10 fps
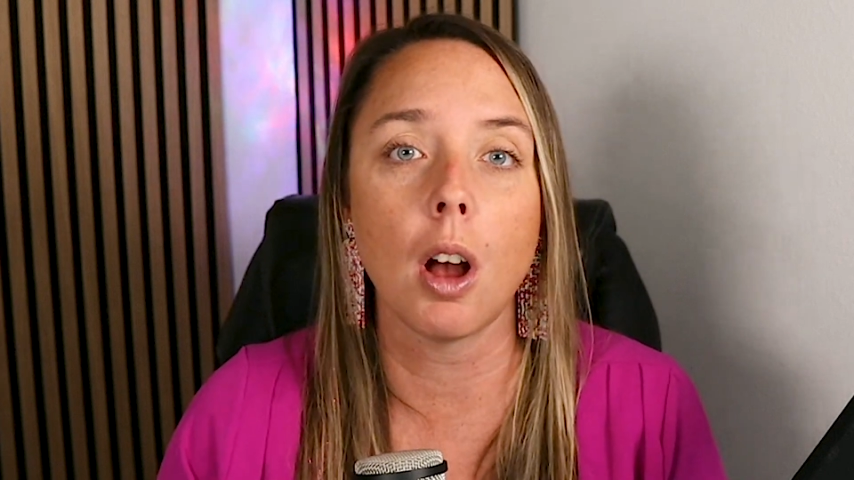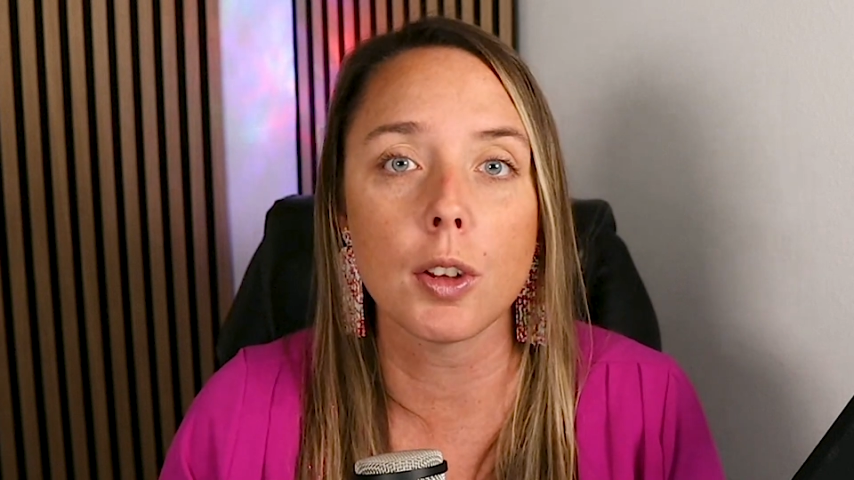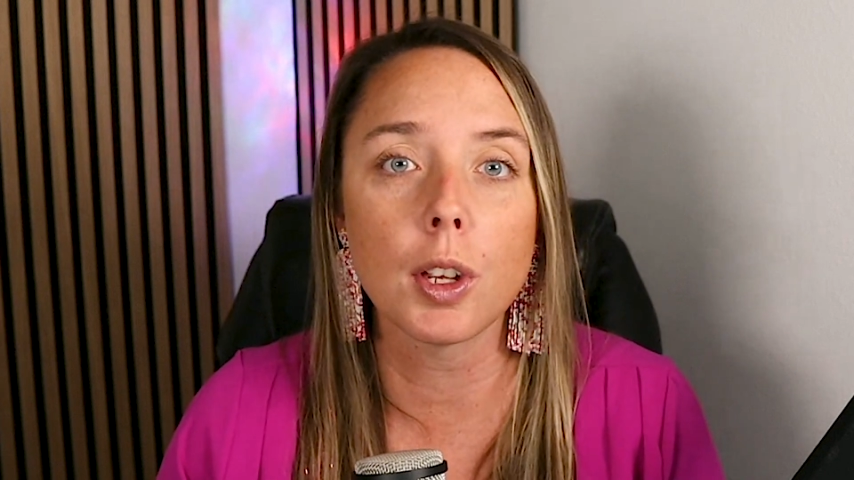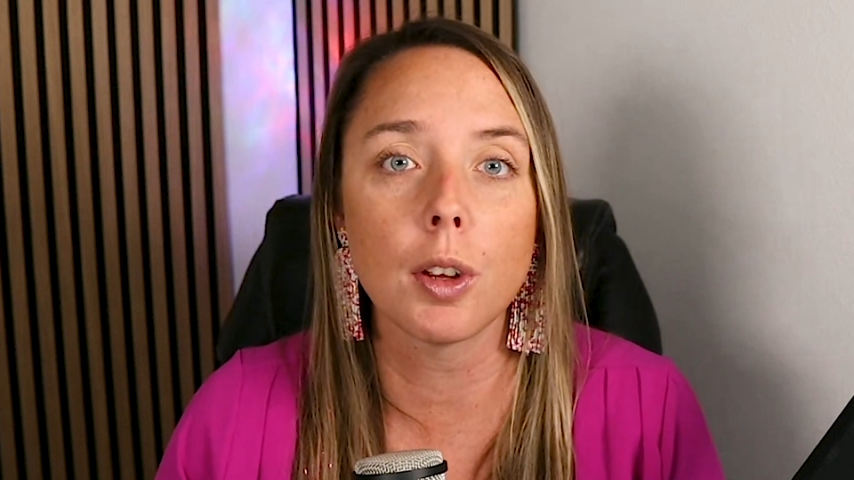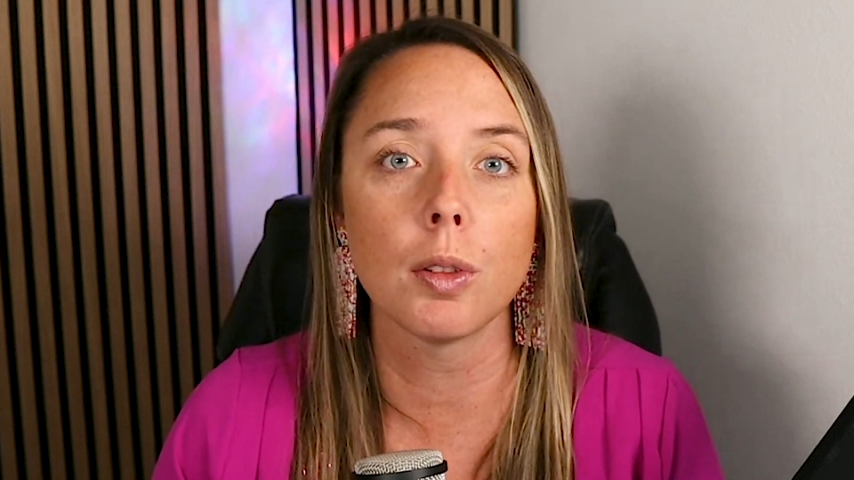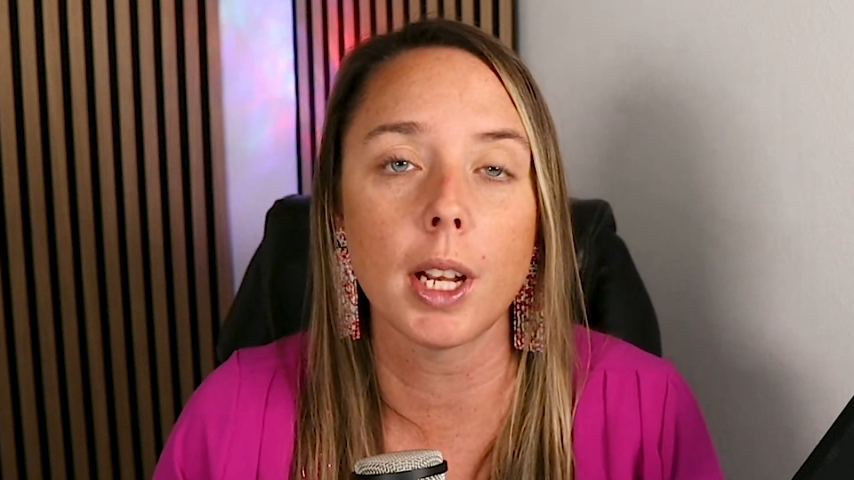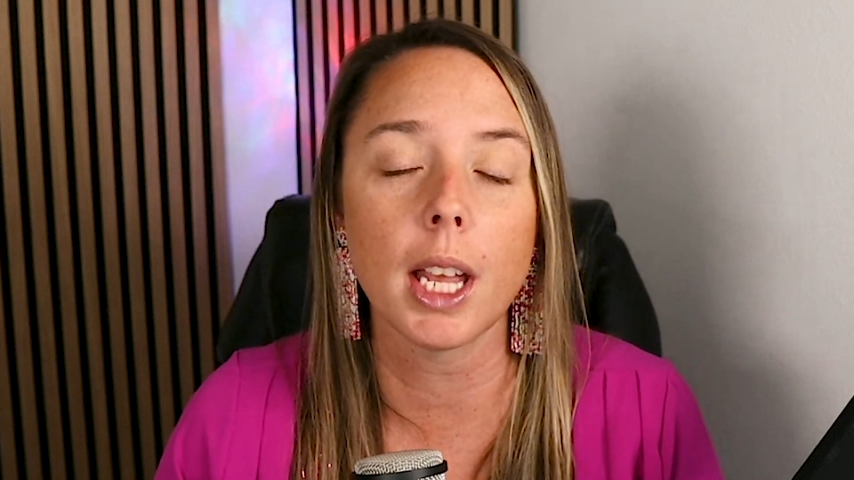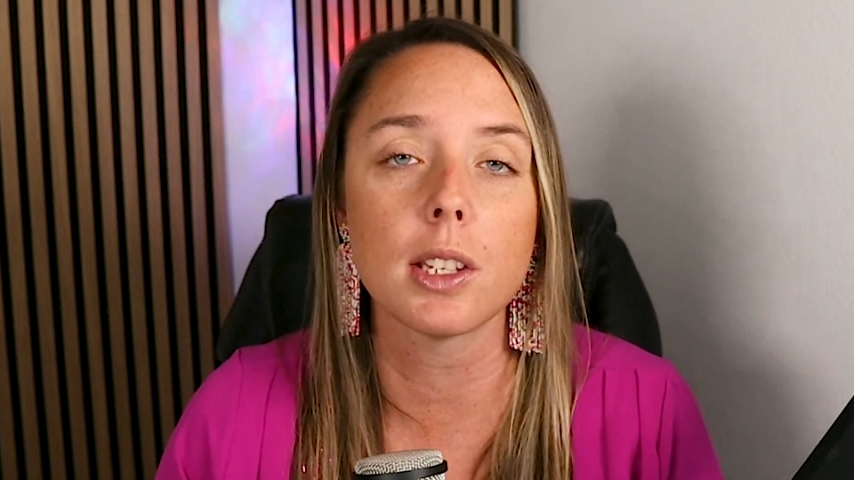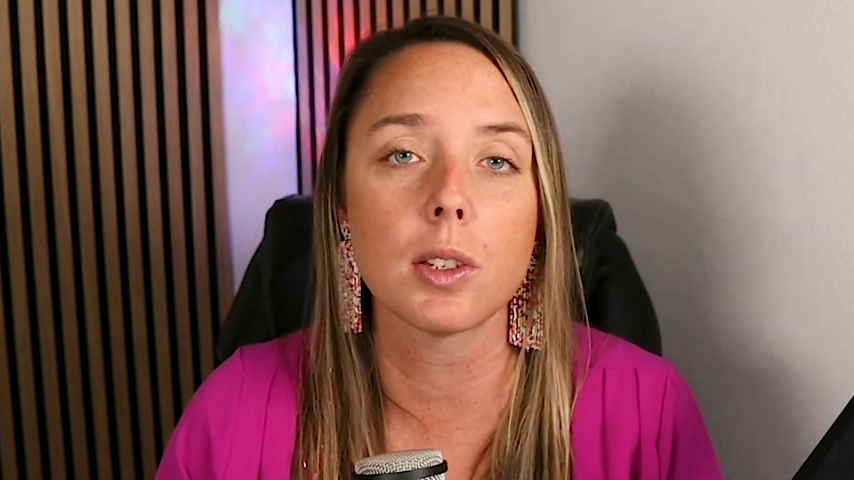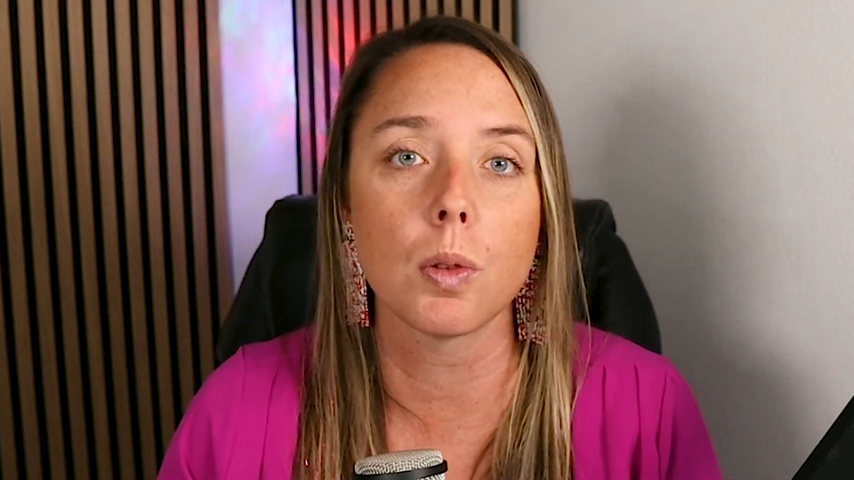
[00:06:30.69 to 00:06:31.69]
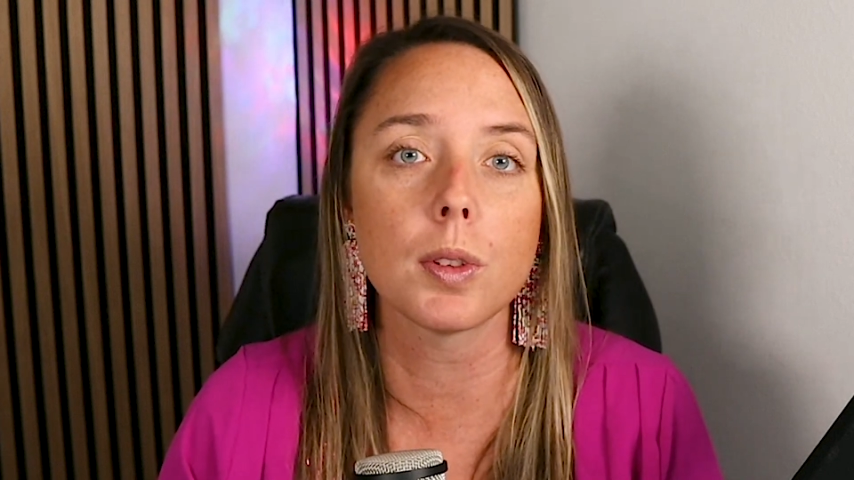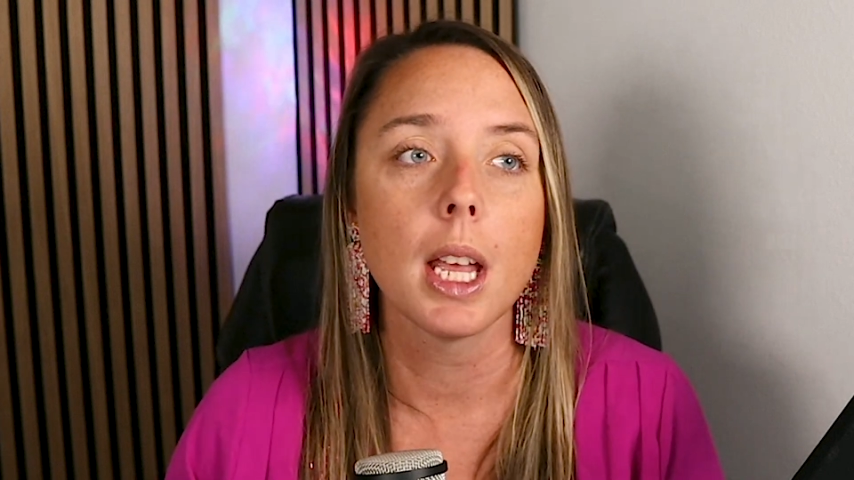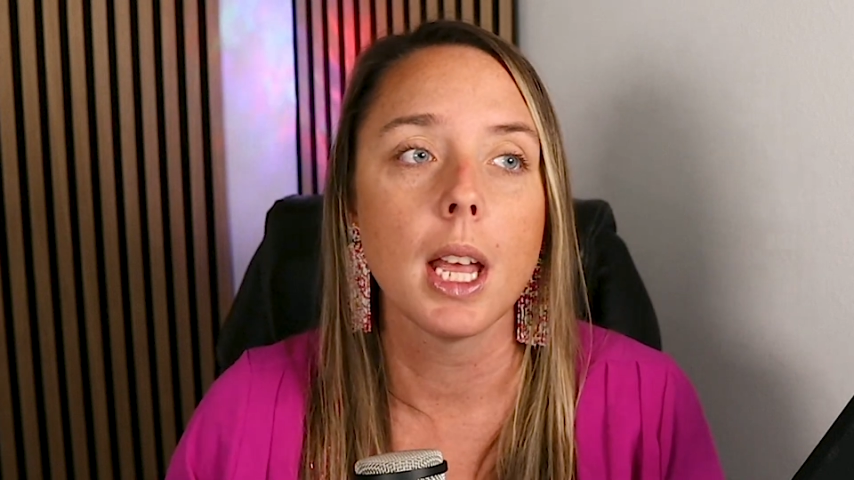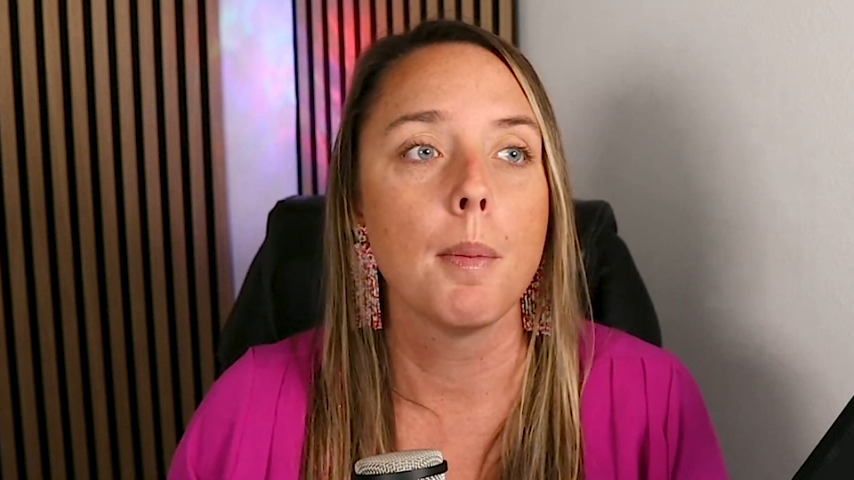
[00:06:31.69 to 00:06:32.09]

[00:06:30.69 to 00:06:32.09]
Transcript: also look at schools,